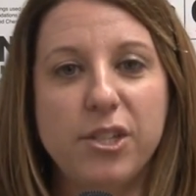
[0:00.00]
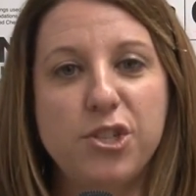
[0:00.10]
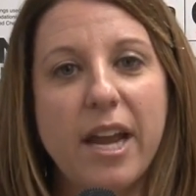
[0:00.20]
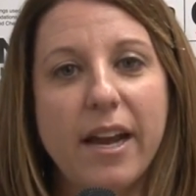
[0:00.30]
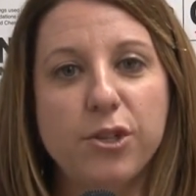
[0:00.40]

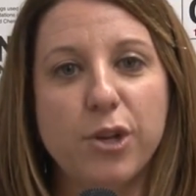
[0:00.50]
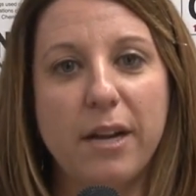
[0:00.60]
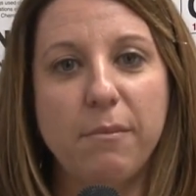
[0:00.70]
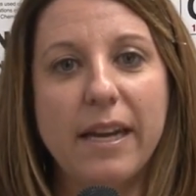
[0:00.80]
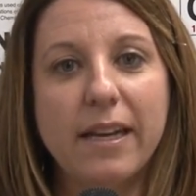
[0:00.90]
each day I
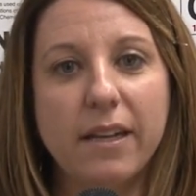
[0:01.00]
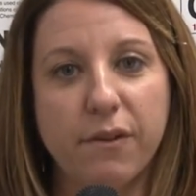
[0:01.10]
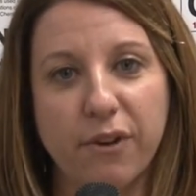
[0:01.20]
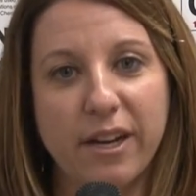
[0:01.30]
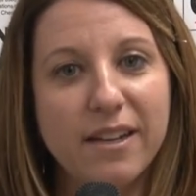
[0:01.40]
try to make it
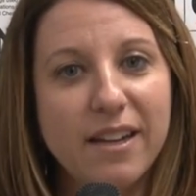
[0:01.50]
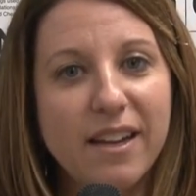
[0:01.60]
different.